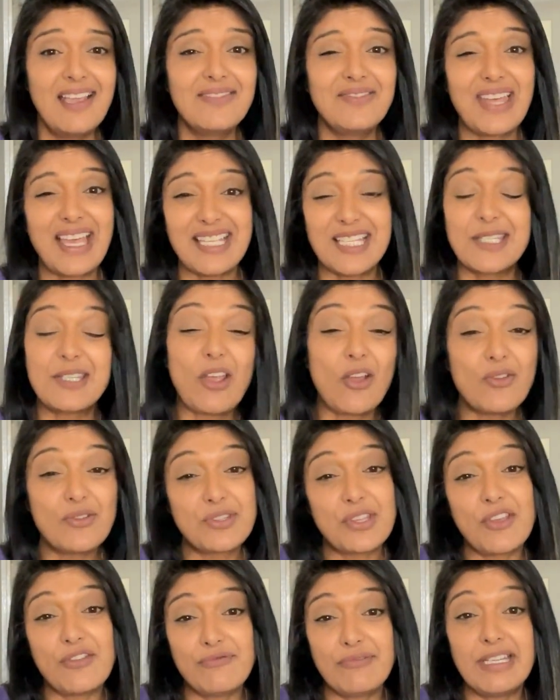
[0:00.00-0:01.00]
That's
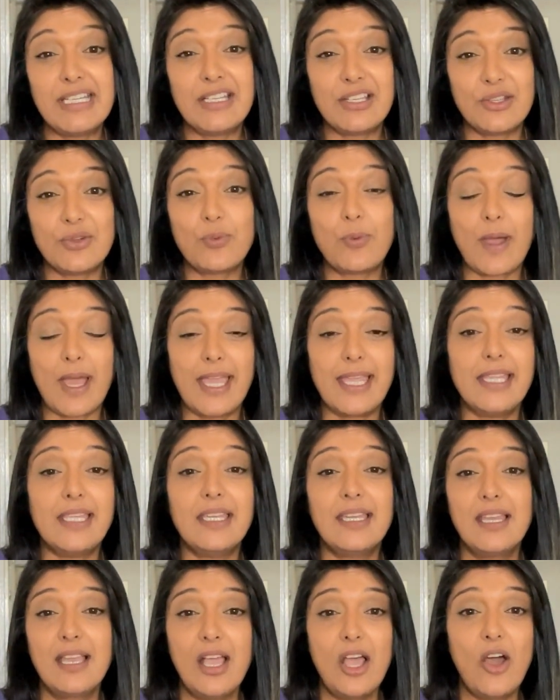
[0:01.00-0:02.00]
also a really good
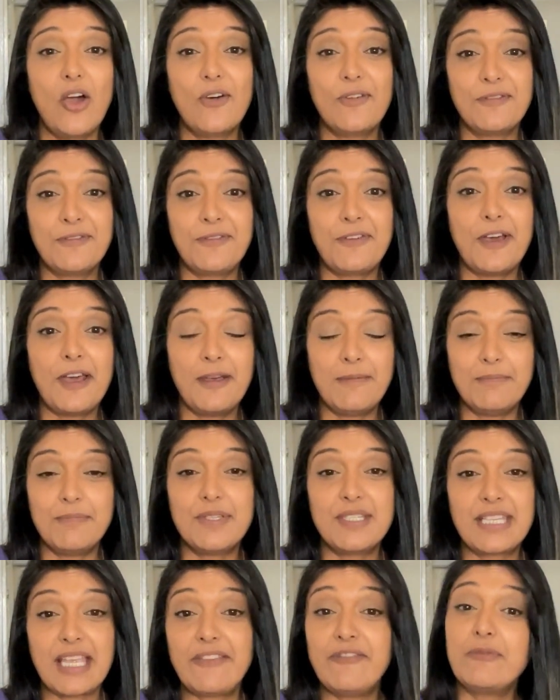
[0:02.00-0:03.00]
way of
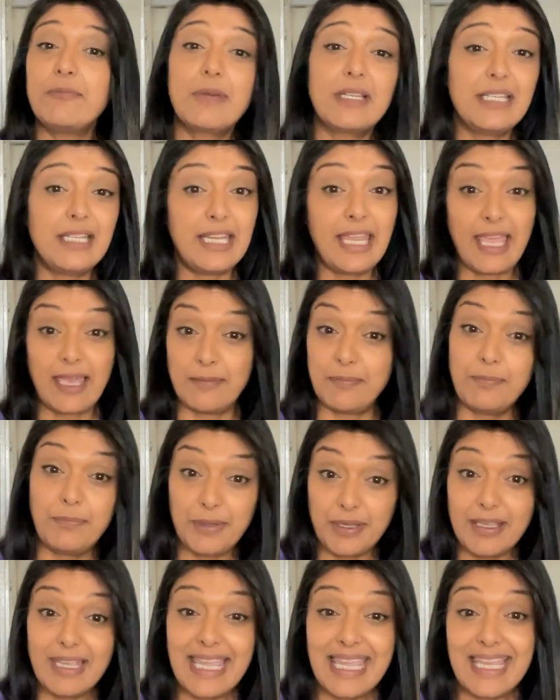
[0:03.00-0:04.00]
saving money. Yeah,
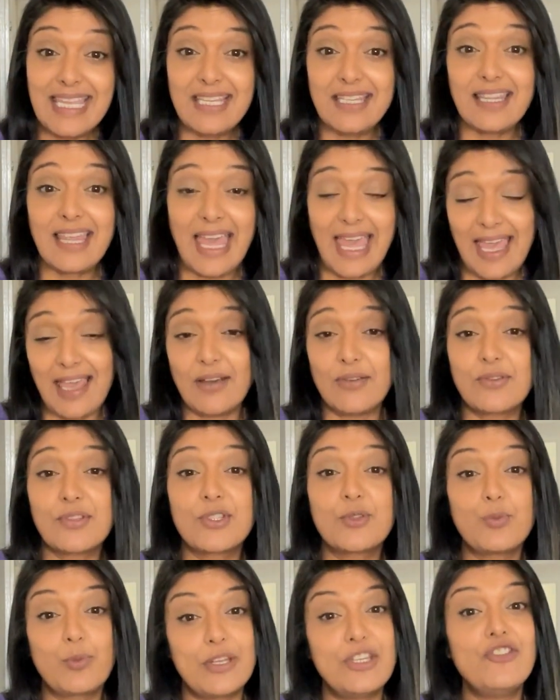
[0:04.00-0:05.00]
but heat the
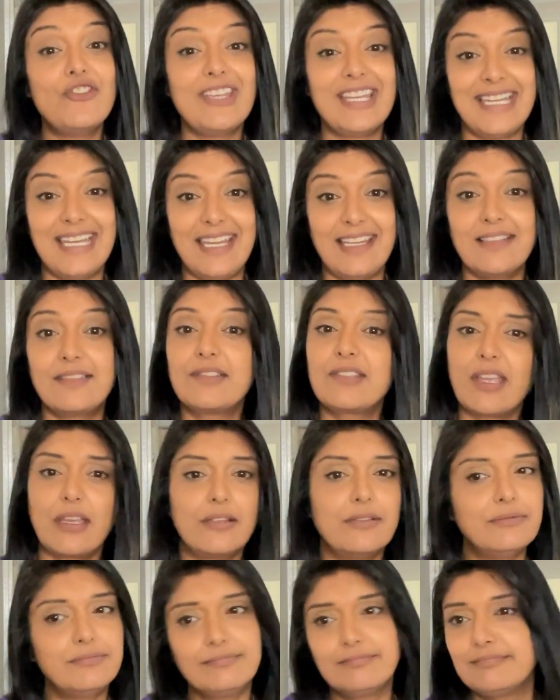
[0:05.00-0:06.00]
house when you're in it.
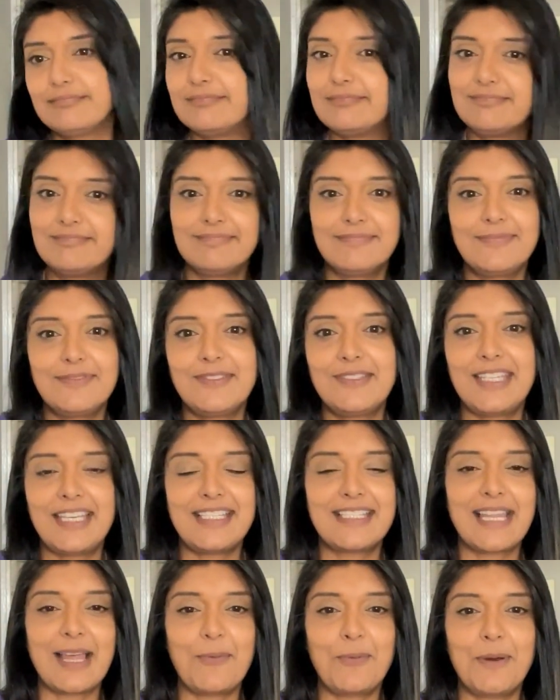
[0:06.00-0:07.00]
So
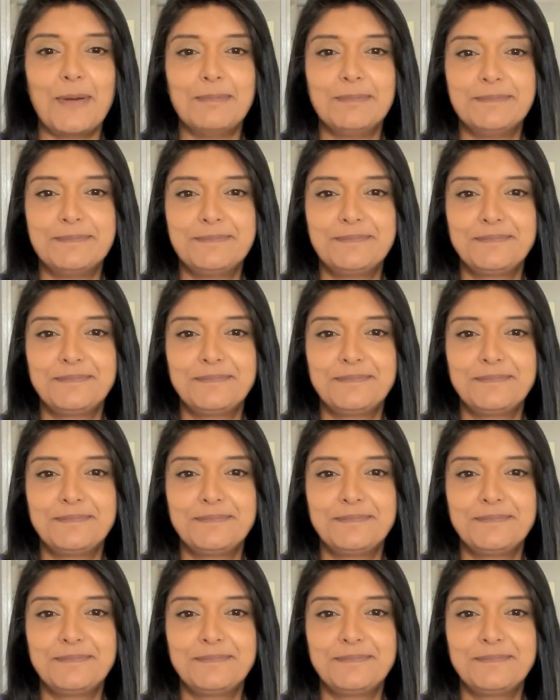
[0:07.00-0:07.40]
there's that one.